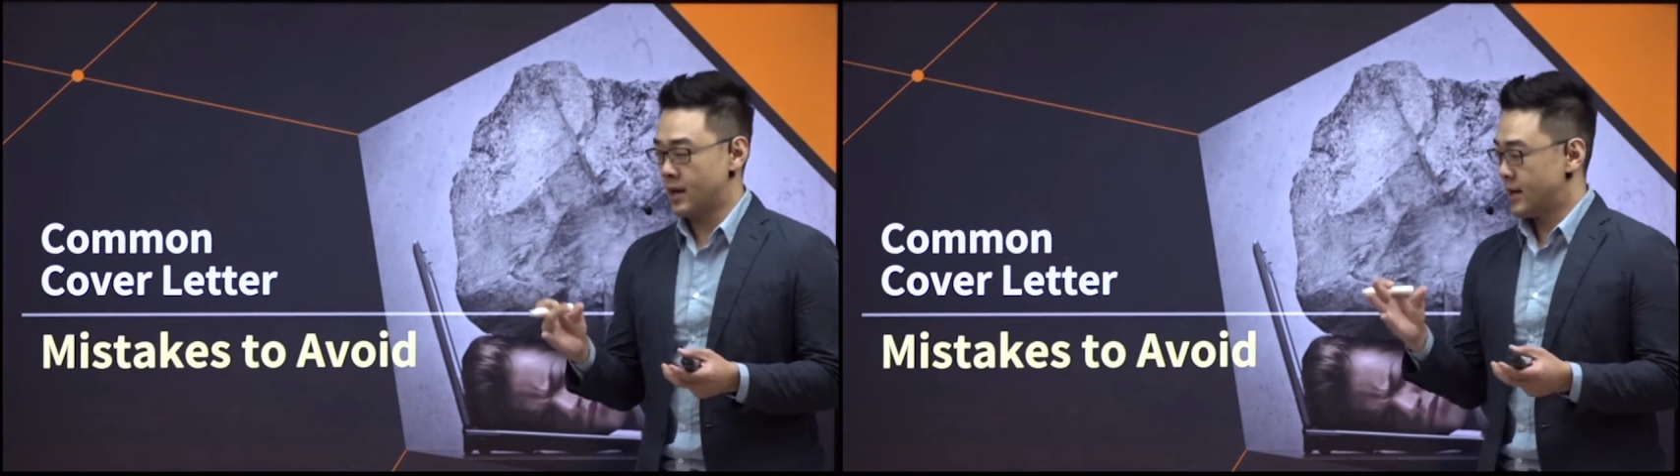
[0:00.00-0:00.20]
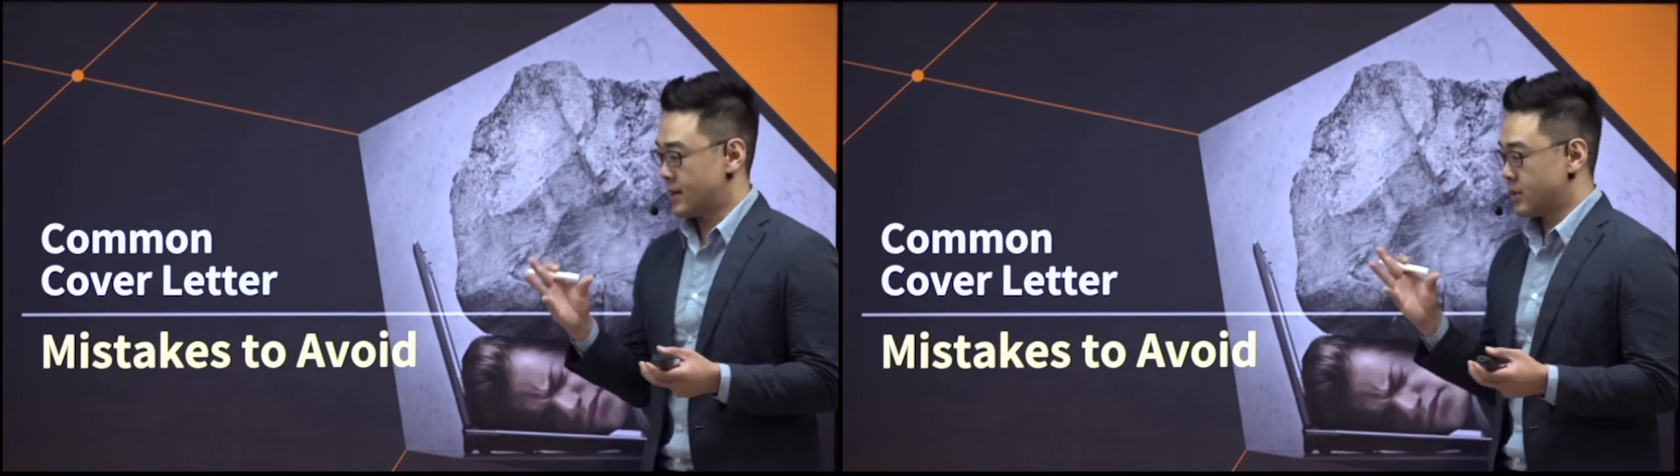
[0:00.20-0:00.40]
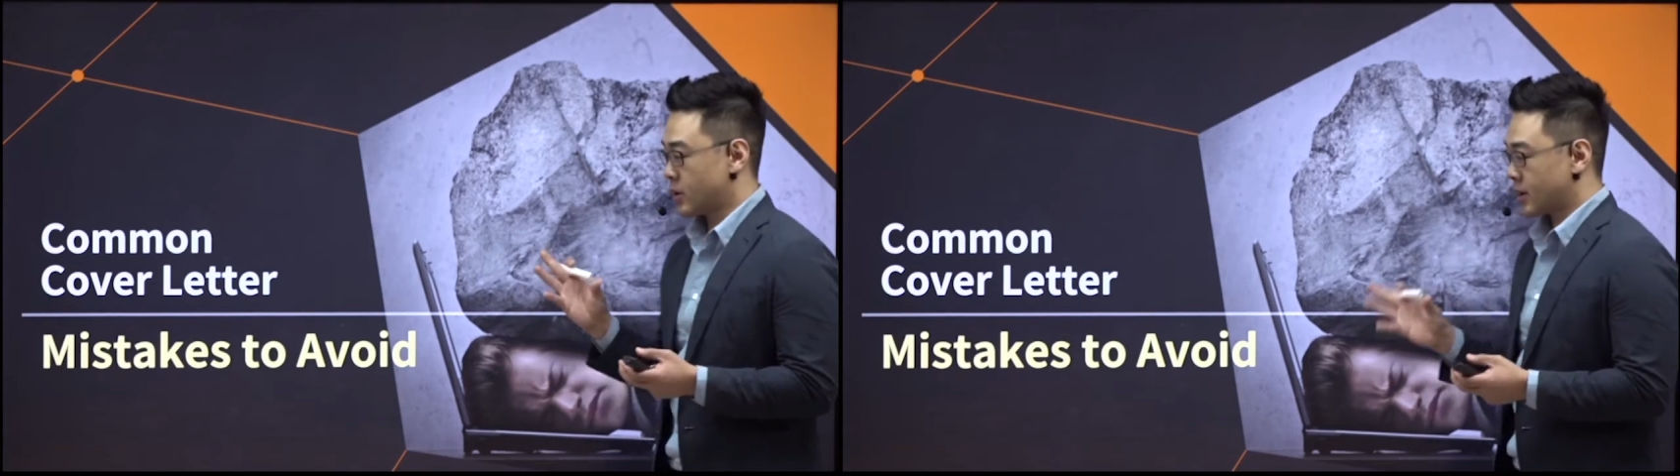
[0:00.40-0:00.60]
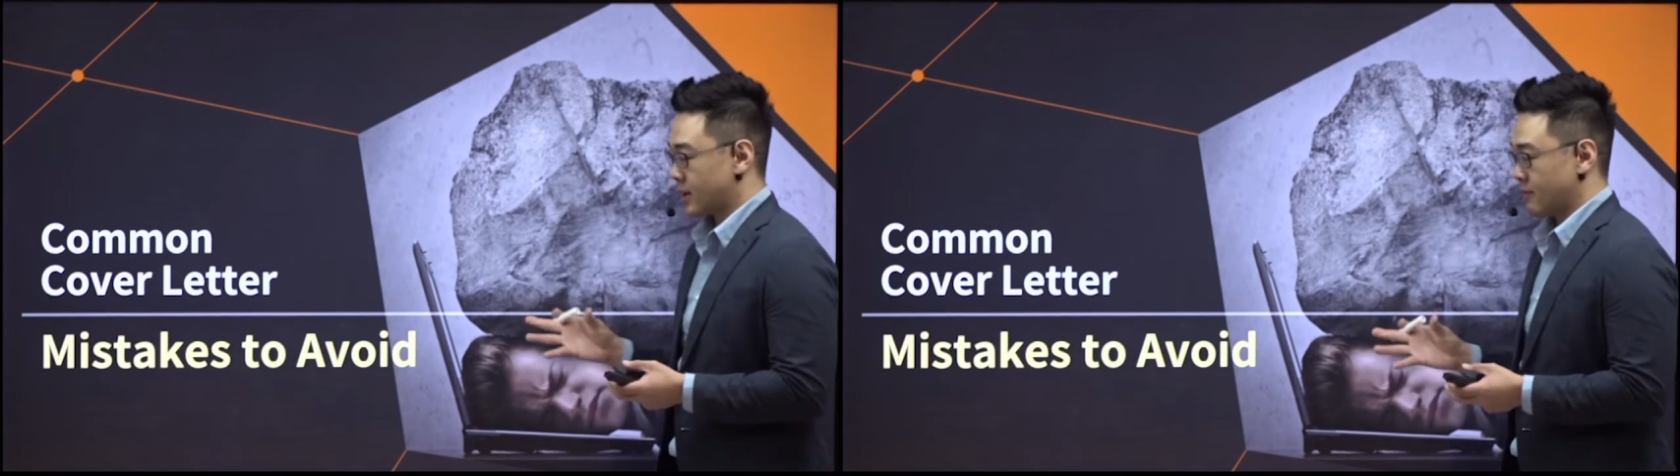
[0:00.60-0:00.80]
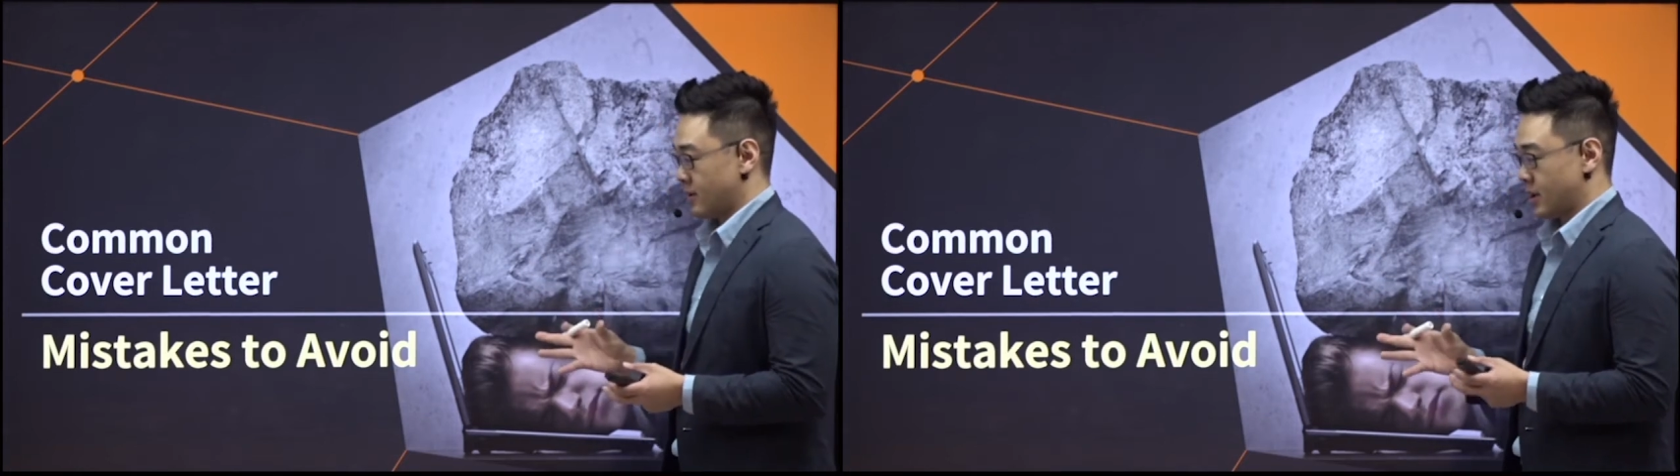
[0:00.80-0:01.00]

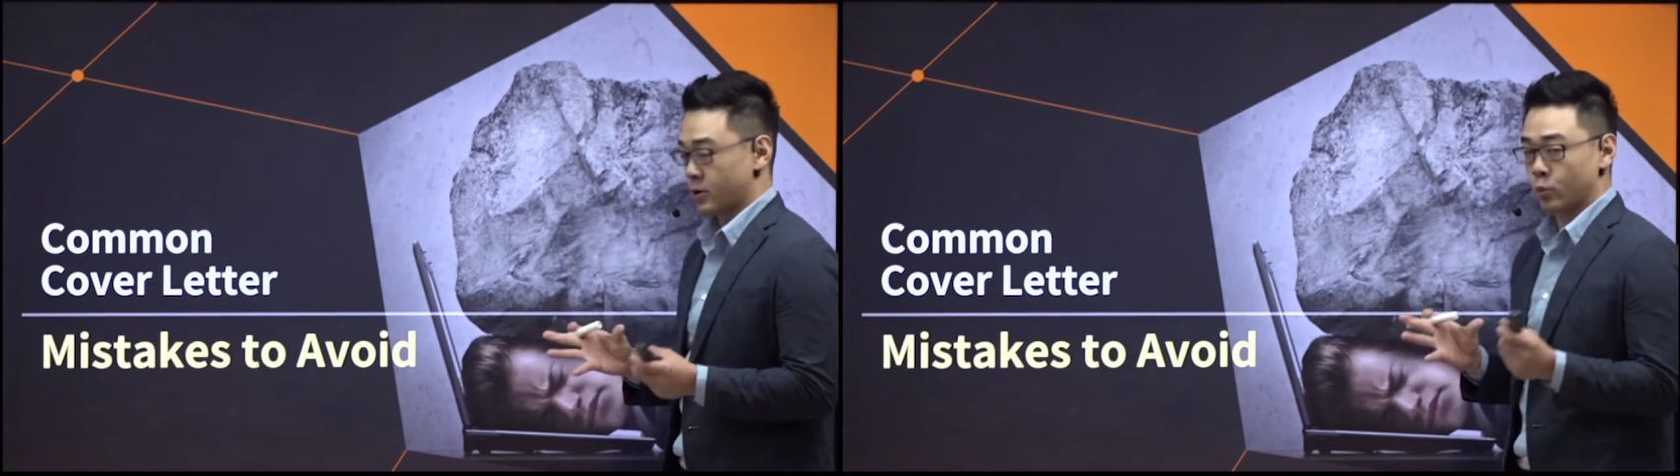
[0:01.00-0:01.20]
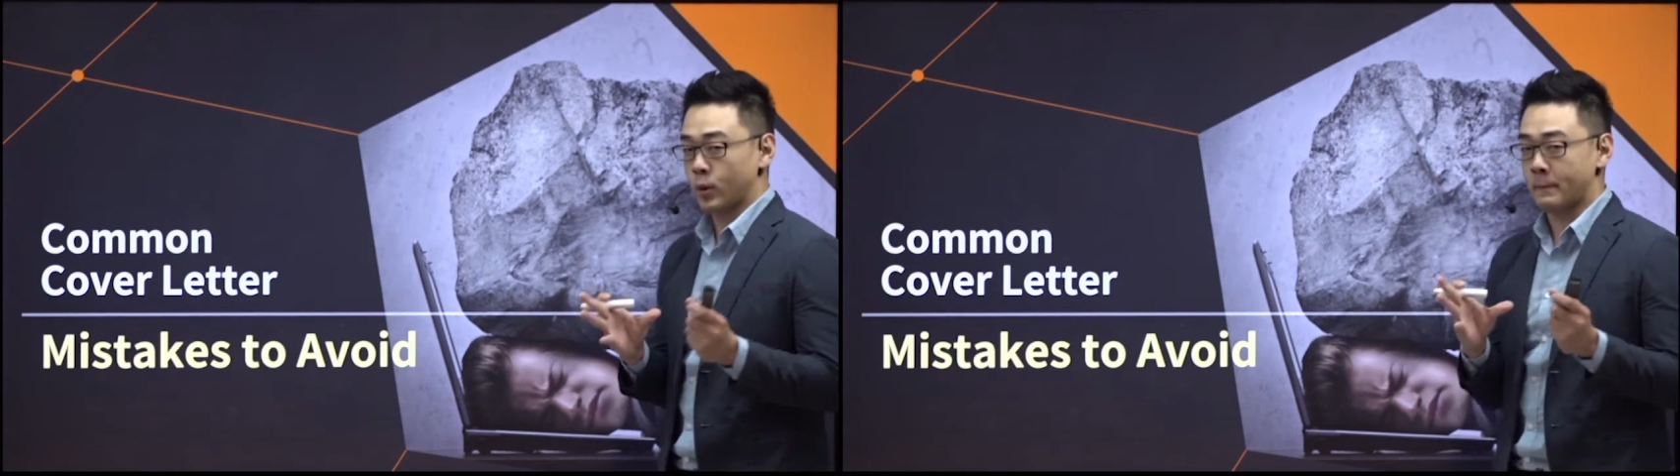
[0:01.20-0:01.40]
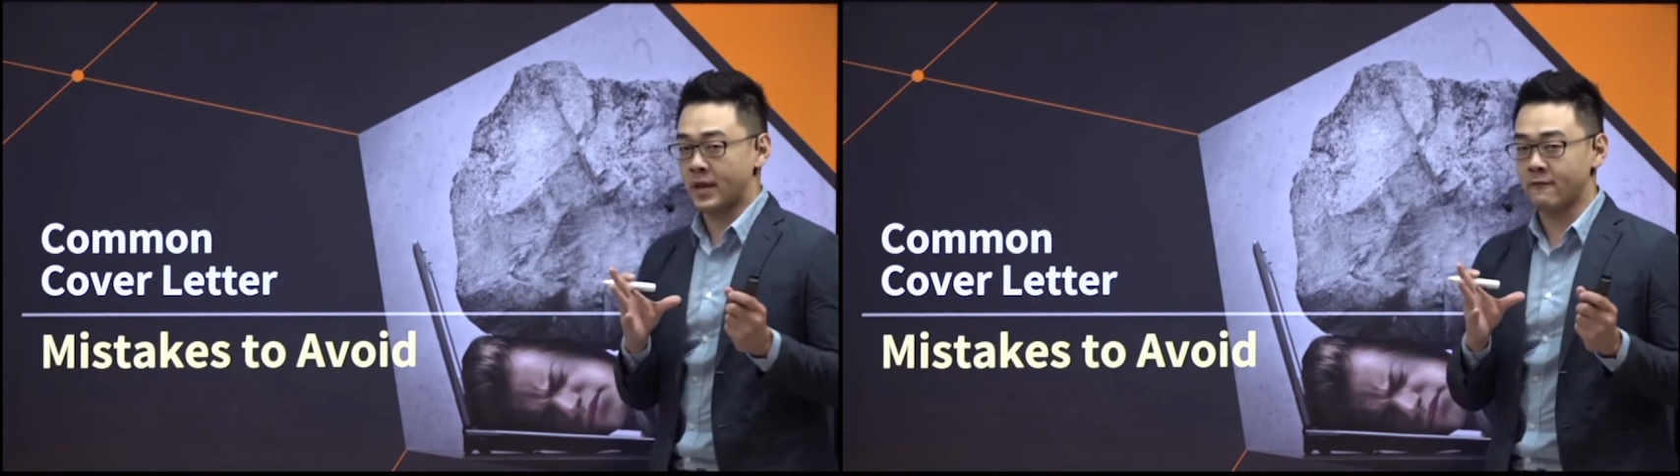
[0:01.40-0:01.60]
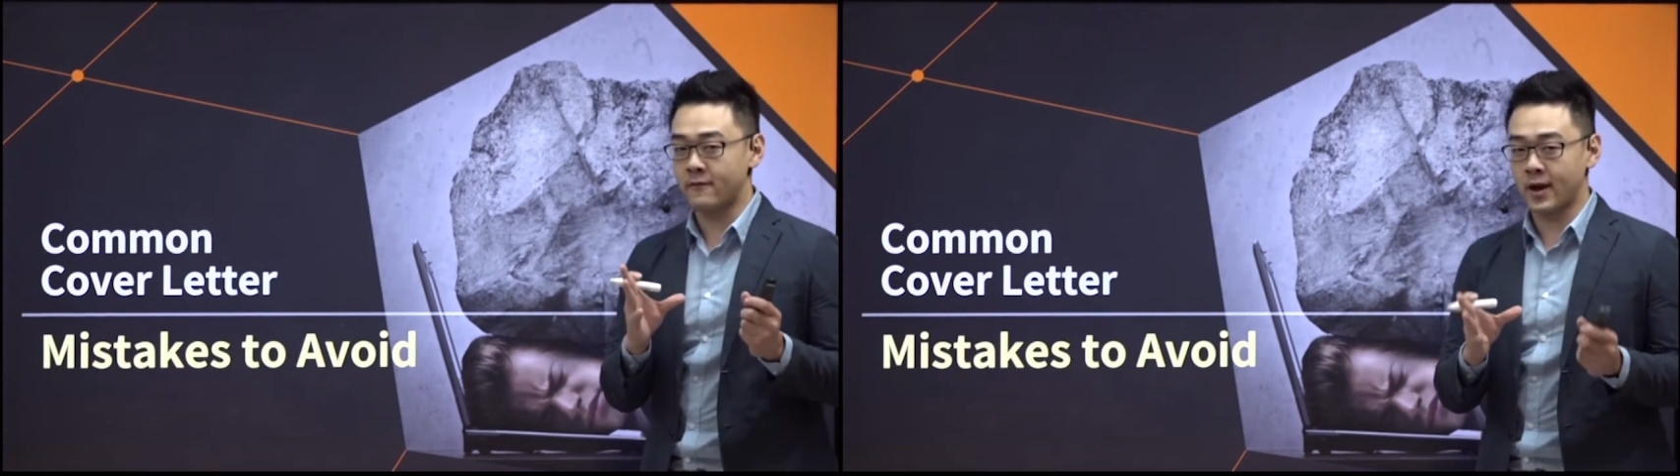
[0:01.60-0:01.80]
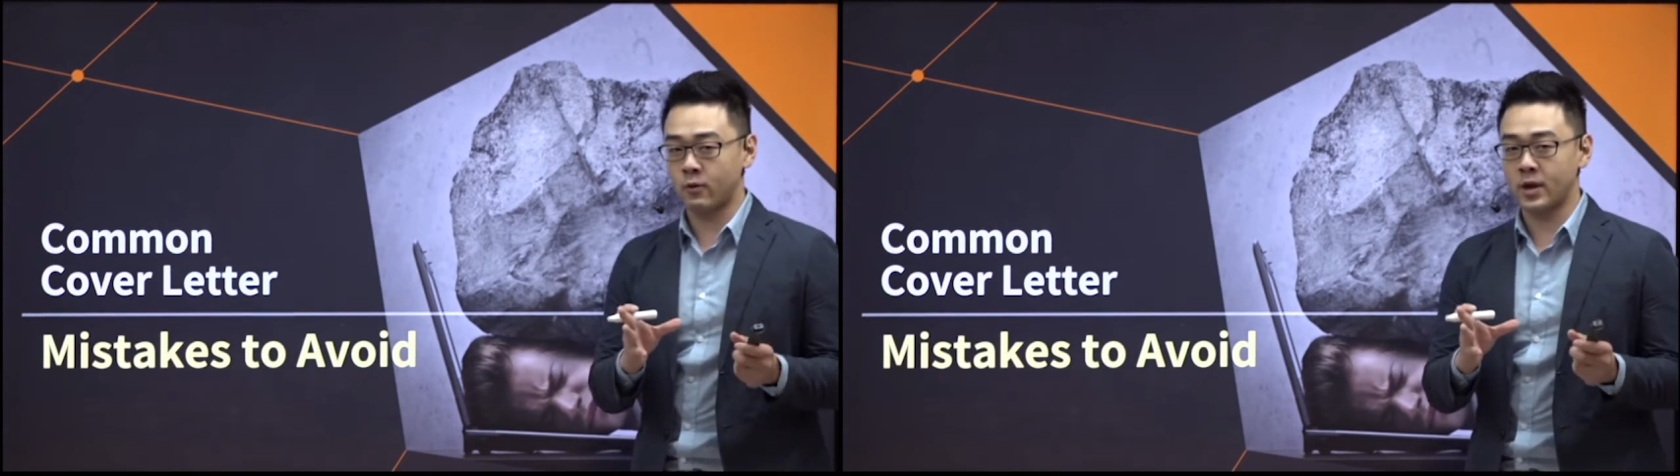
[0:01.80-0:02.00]
would be
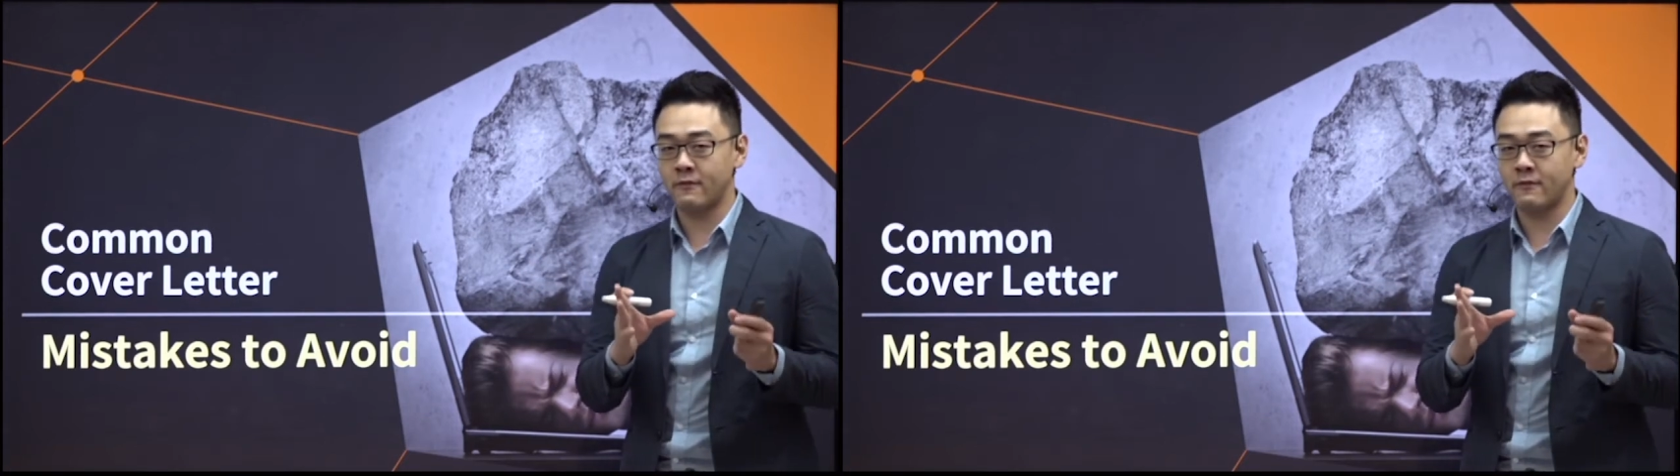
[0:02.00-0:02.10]
very,